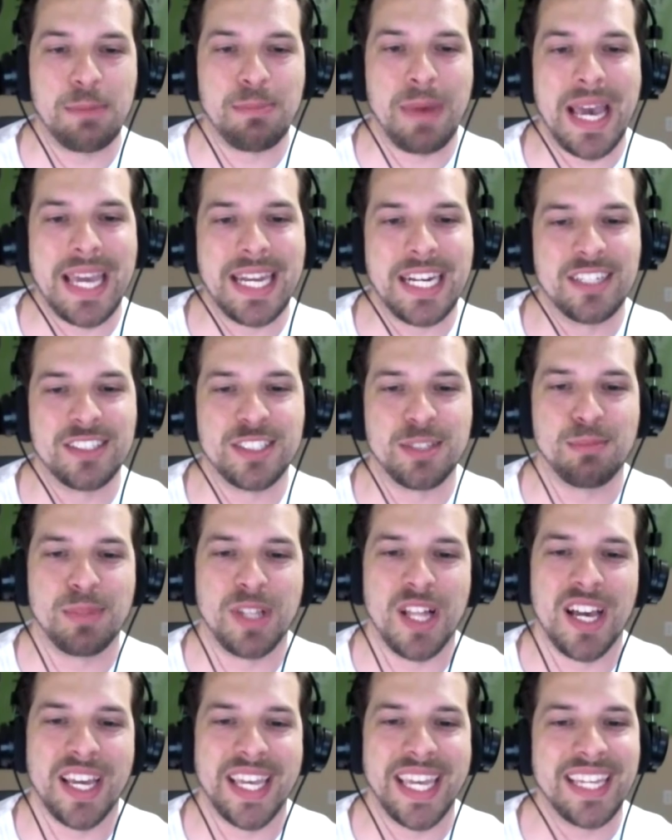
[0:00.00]
pioneers in
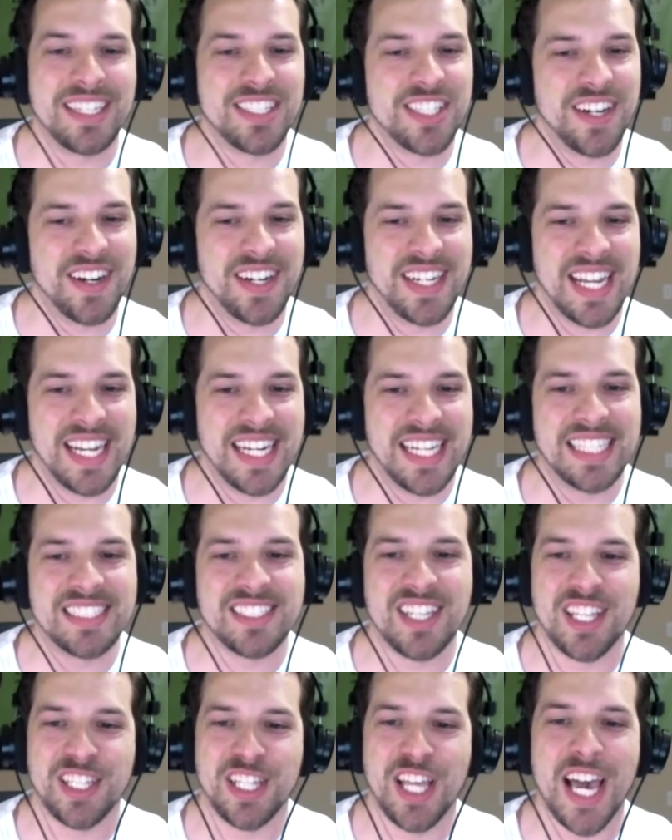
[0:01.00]
blogging, sharing
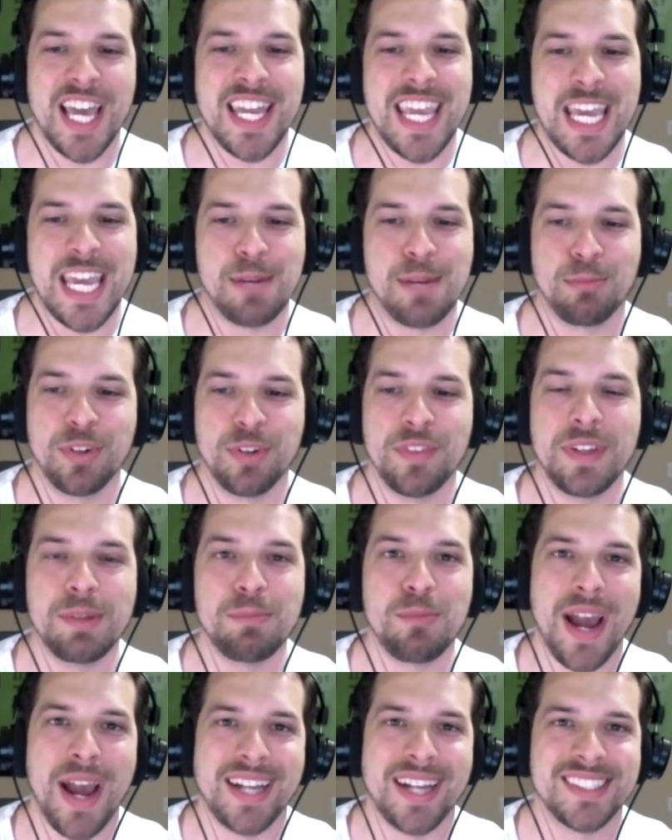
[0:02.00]
ideas online, and improving
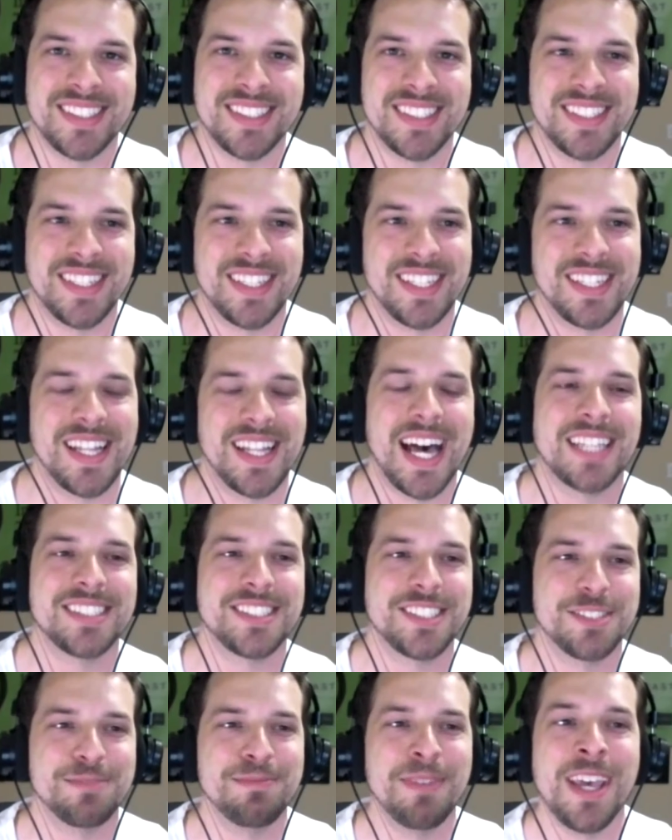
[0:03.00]
practices in the
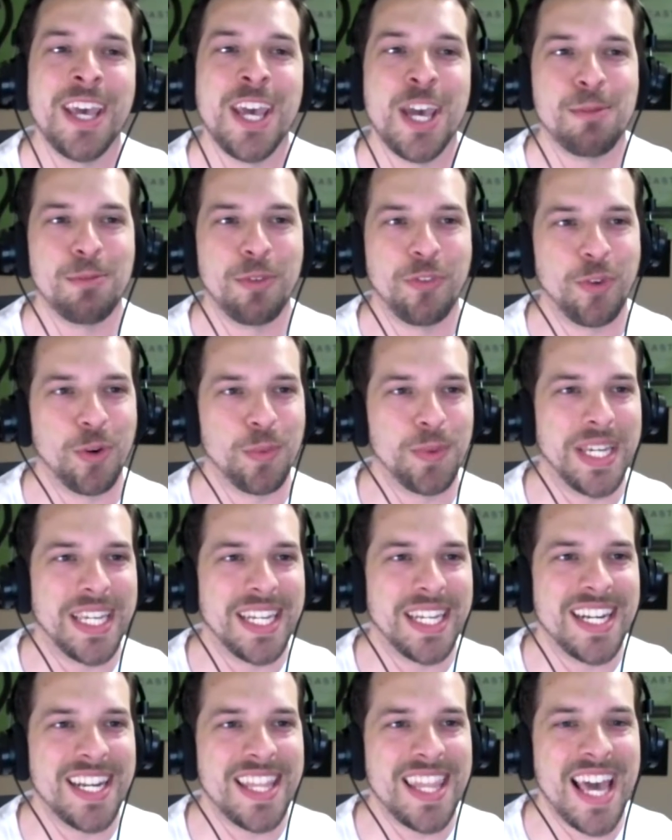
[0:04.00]
classroom. And before we
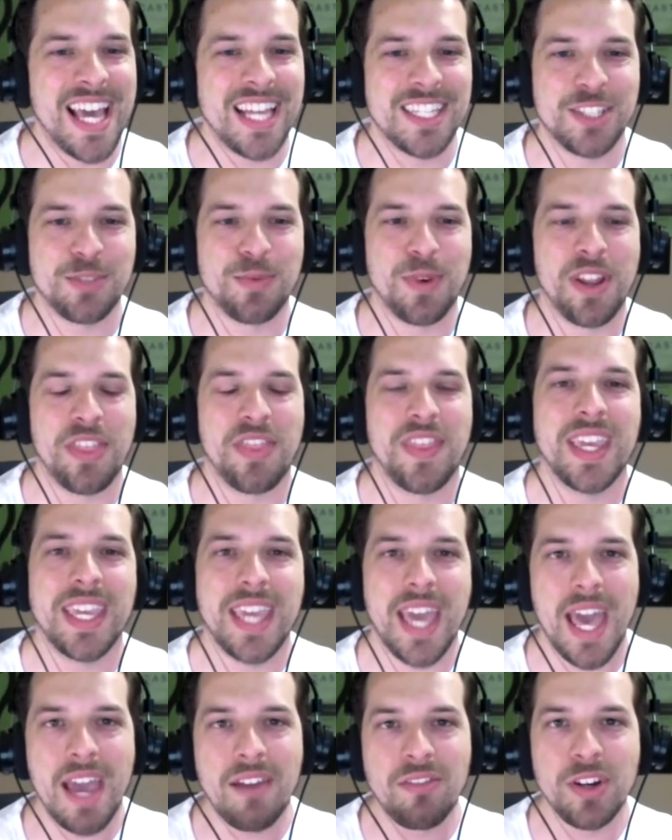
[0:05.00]
get into that, just want to
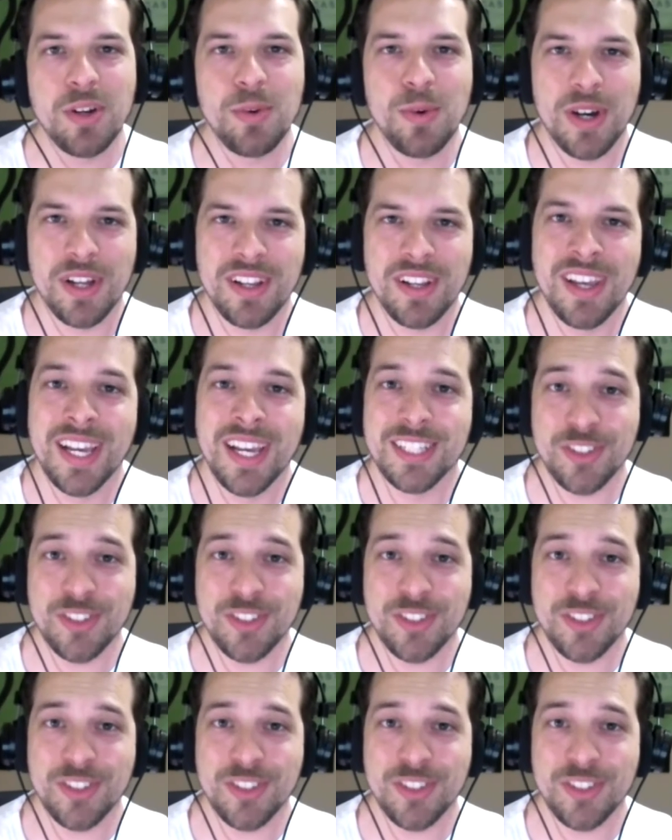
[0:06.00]
thank everyone.